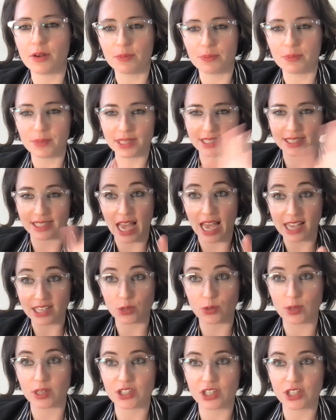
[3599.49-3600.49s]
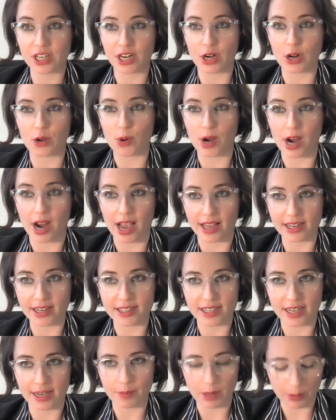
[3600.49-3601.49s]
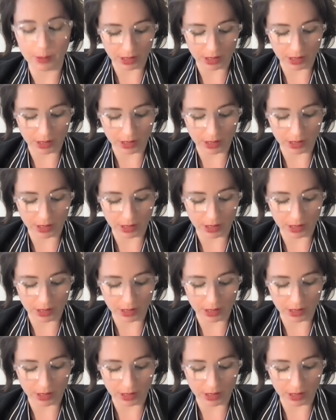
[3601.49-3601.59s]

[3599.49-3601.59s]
this last question, and we're out of time now,